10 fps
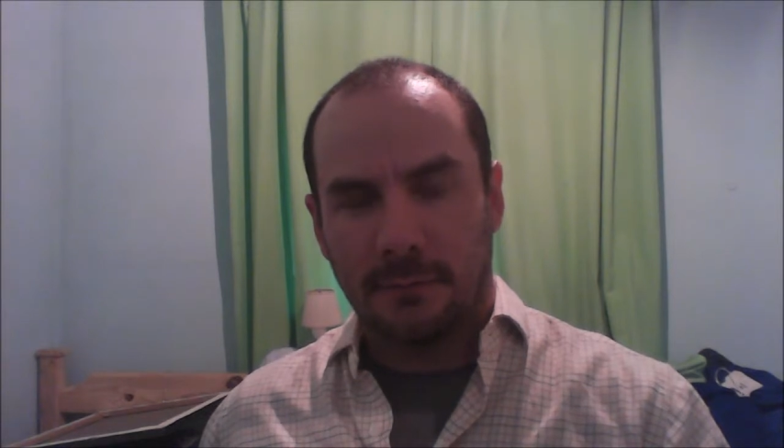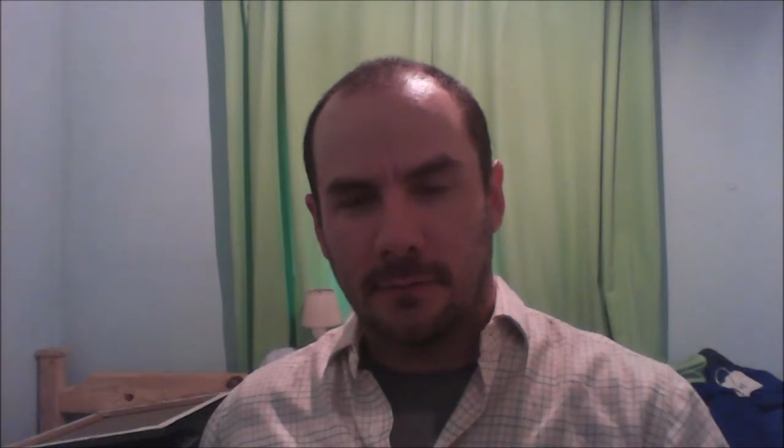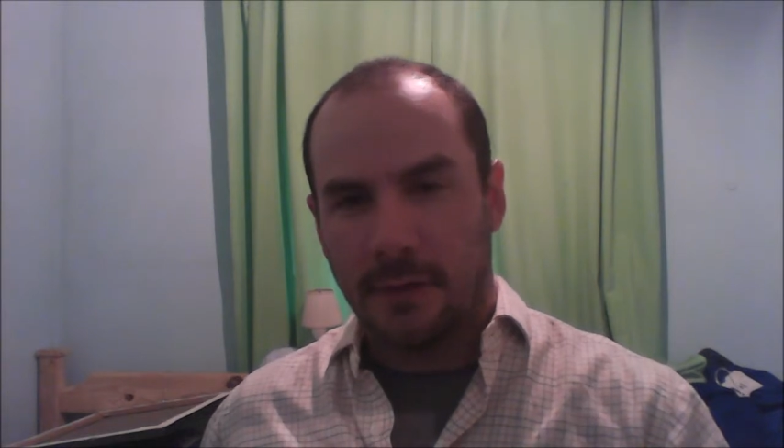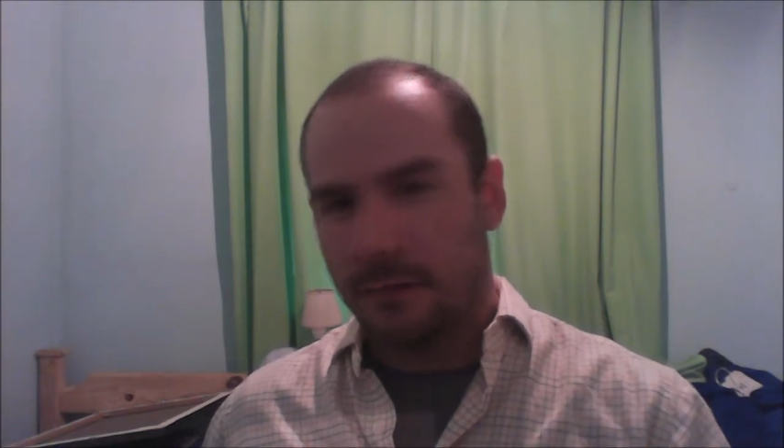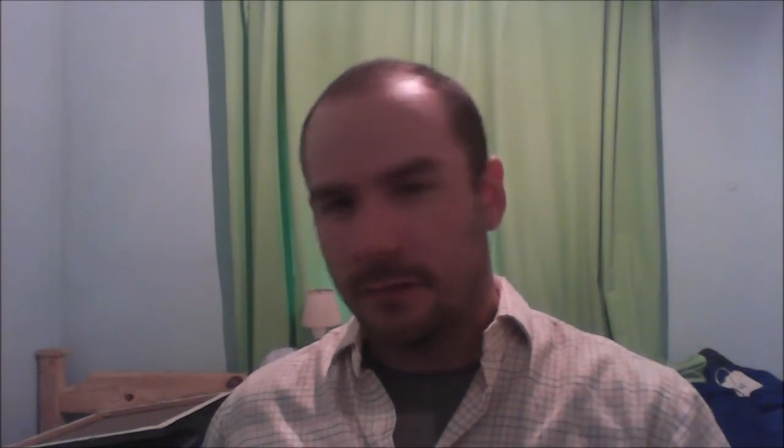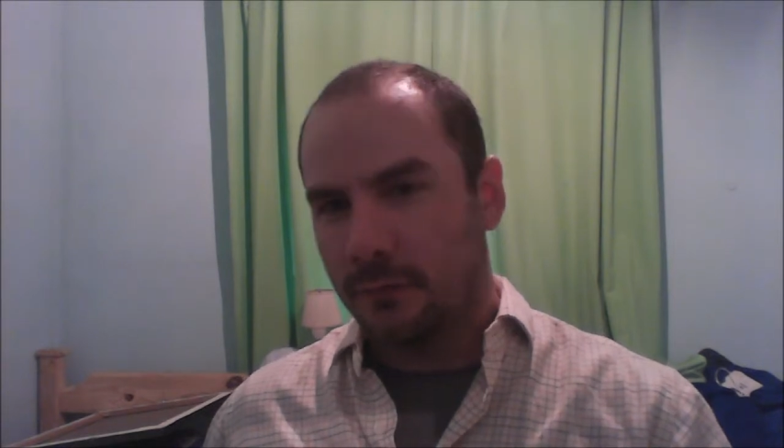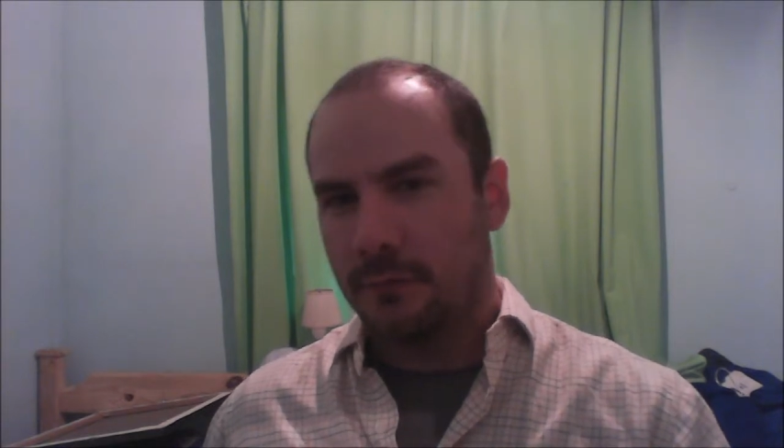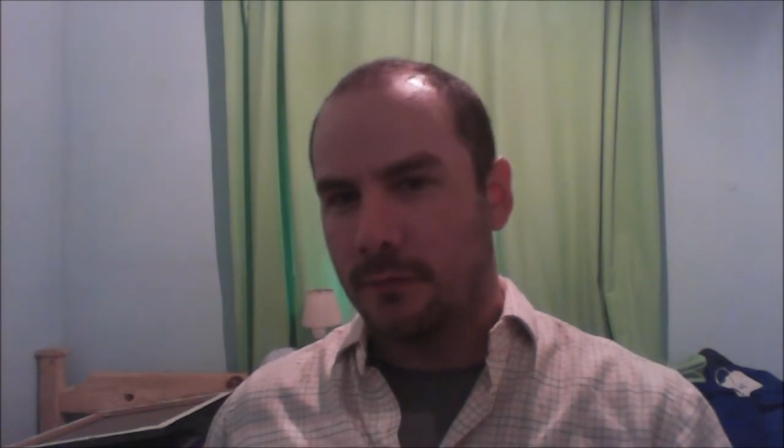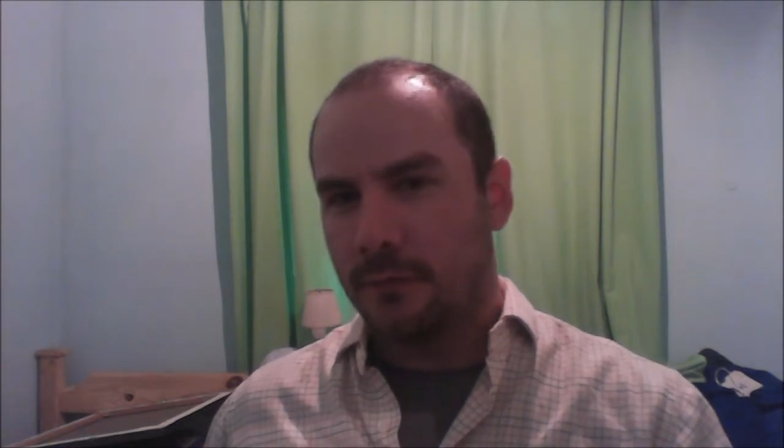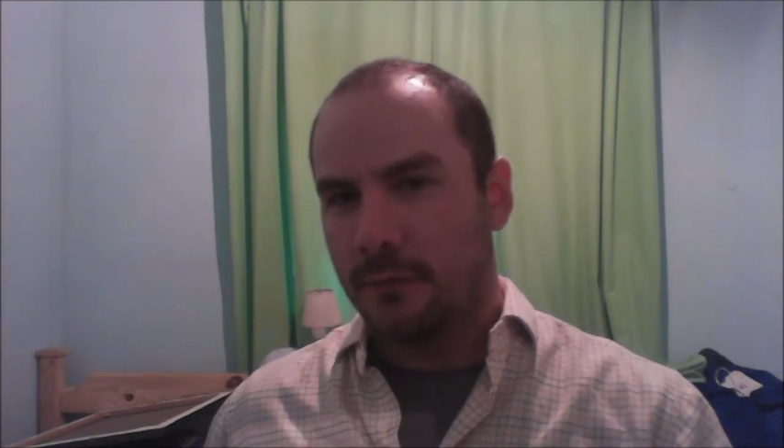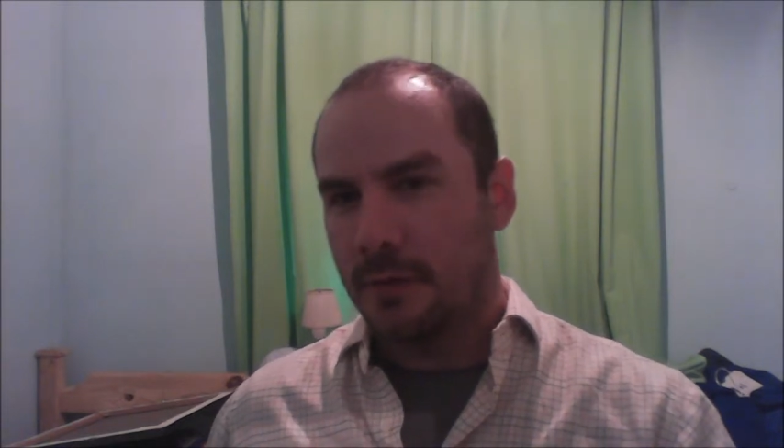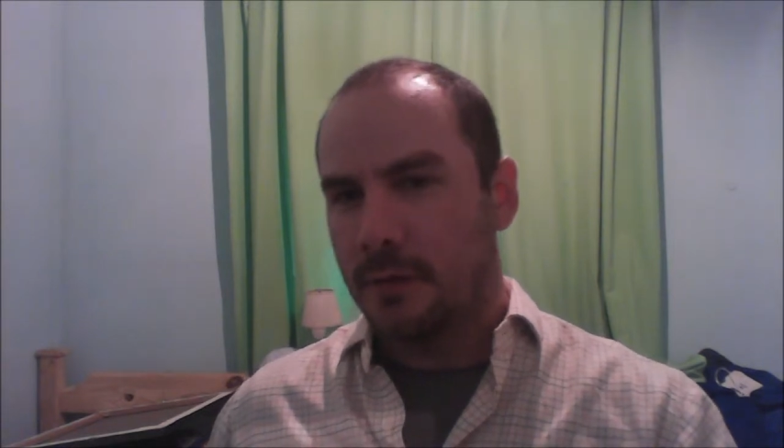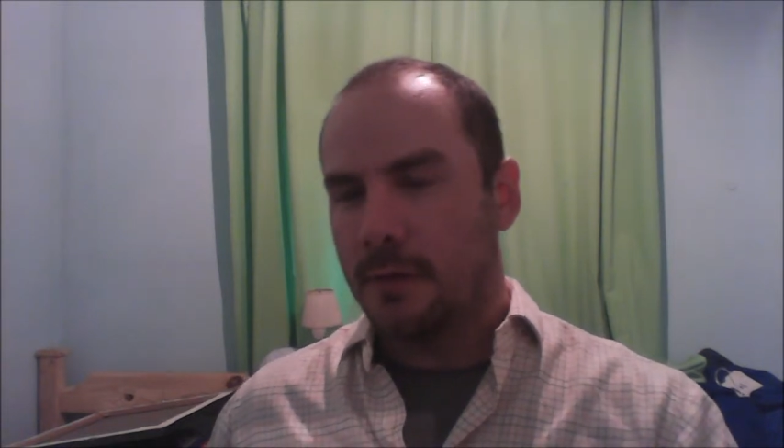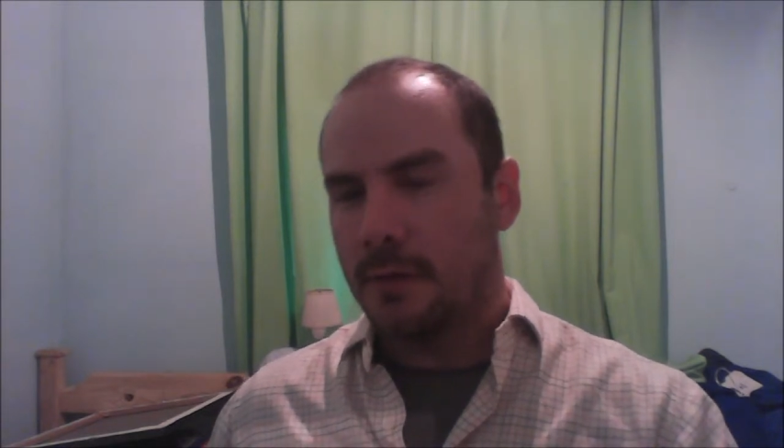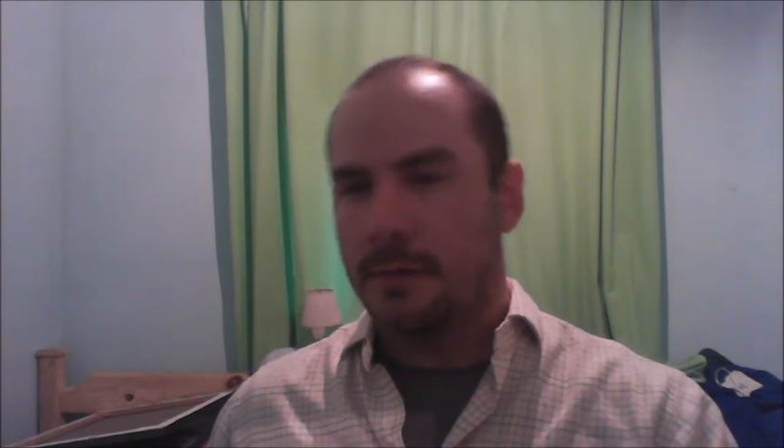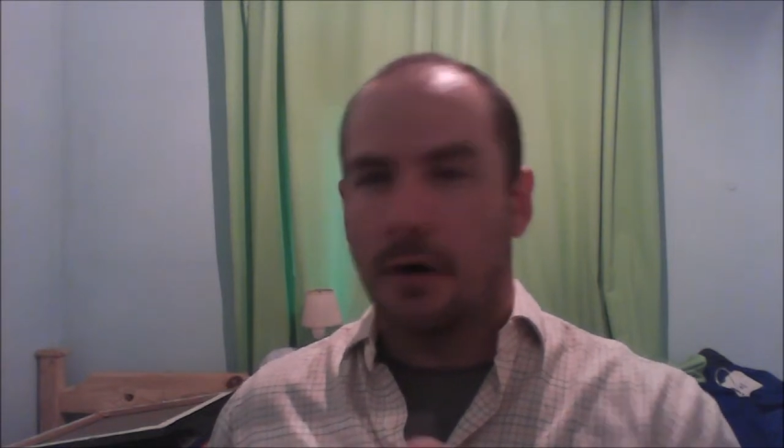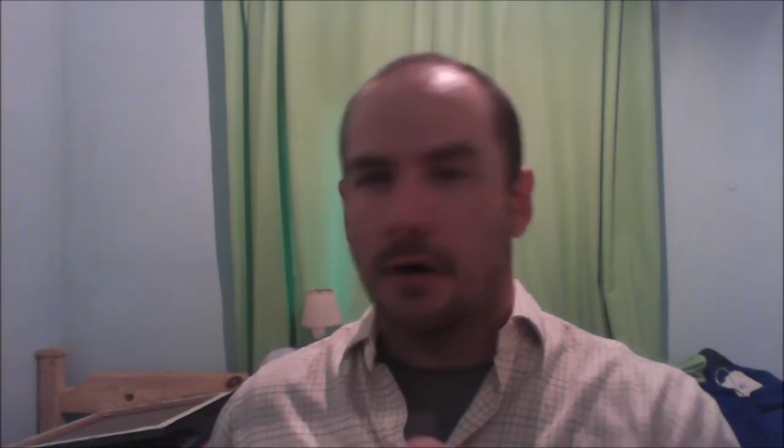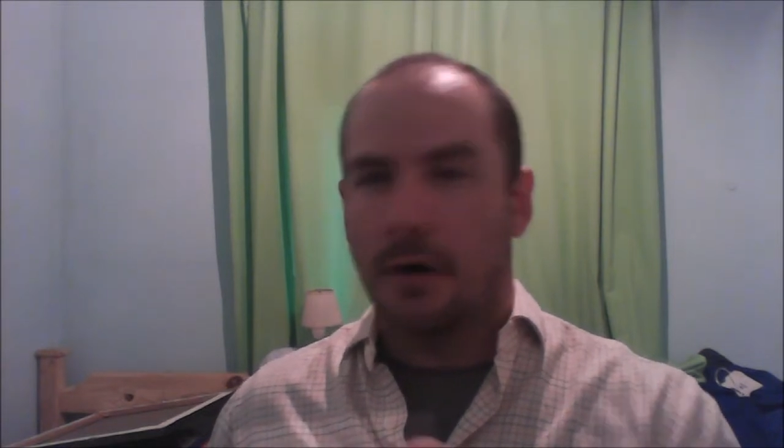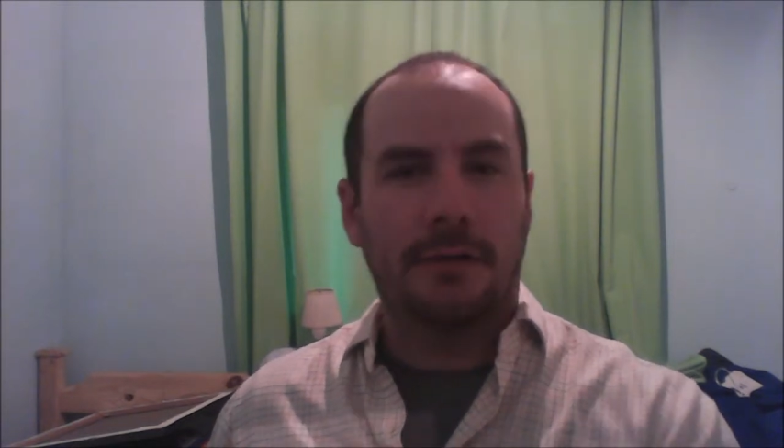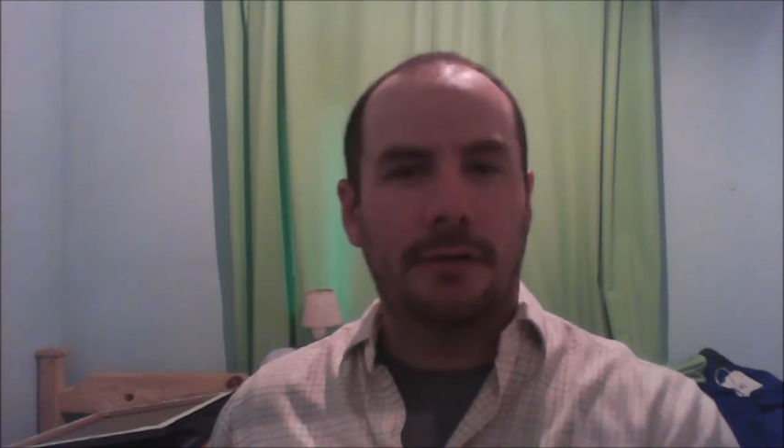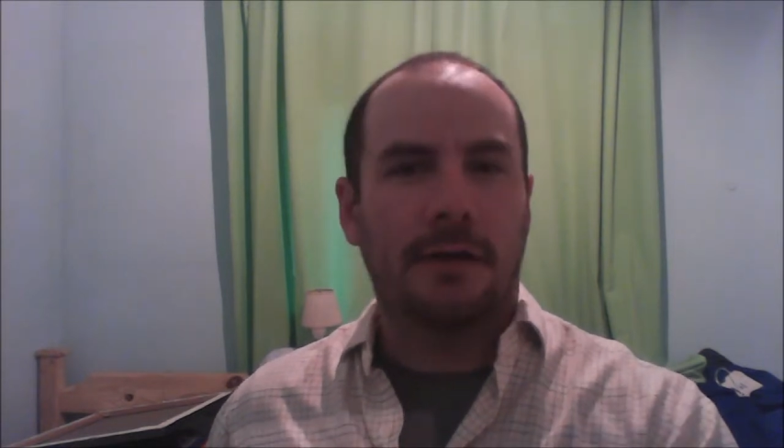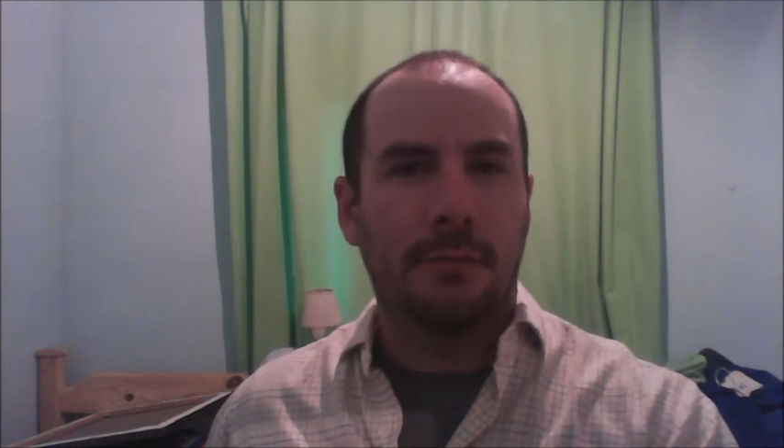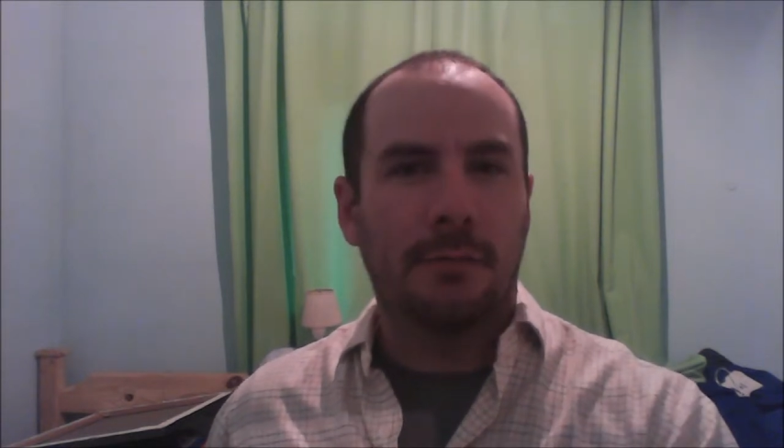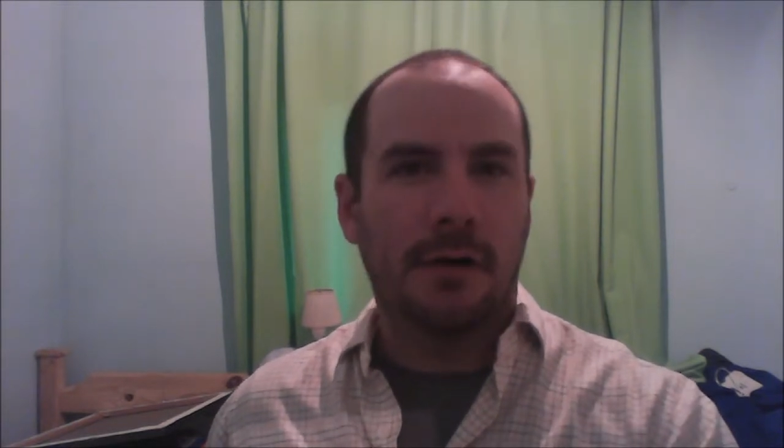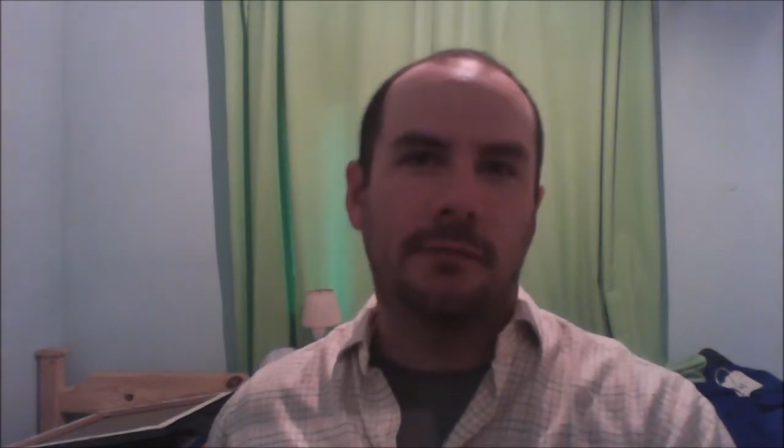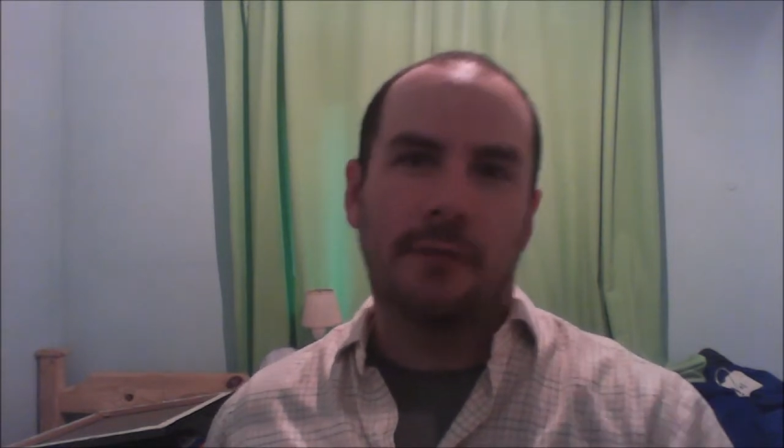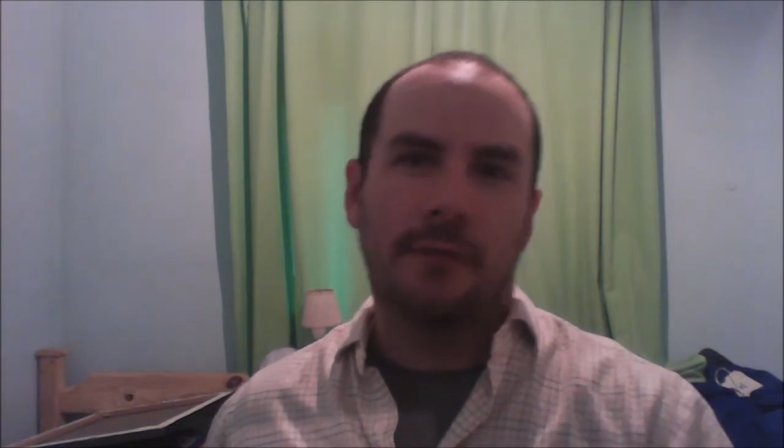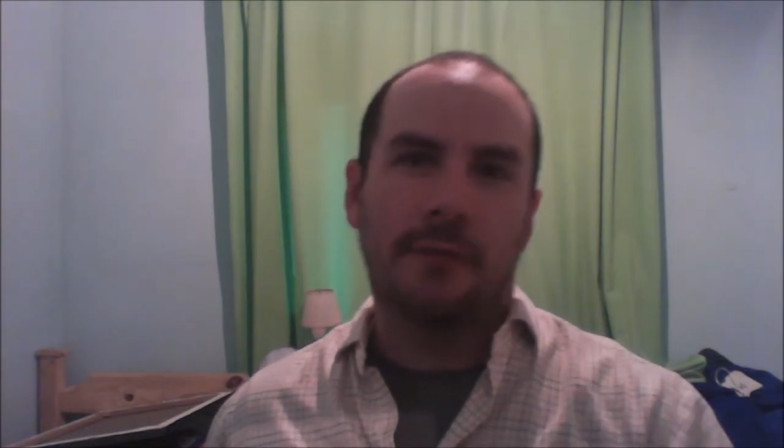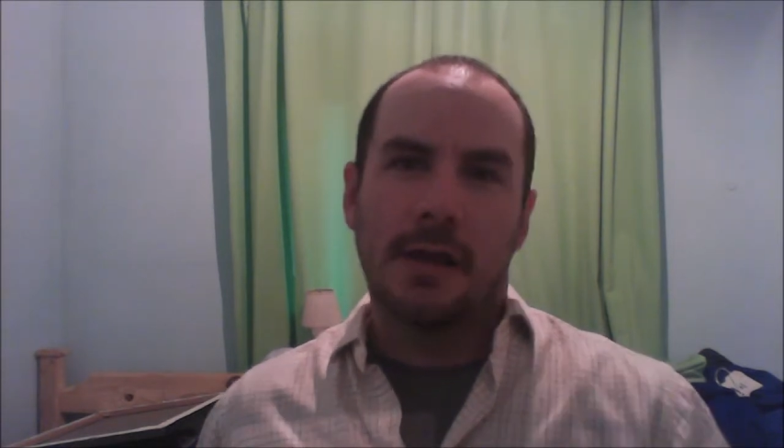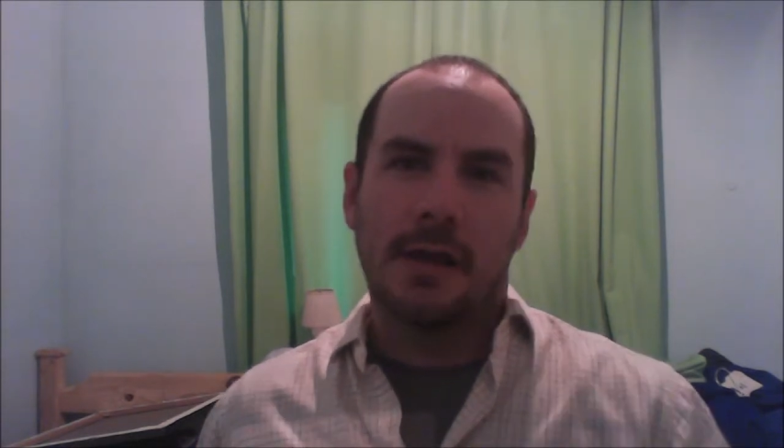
That sort of the archetype of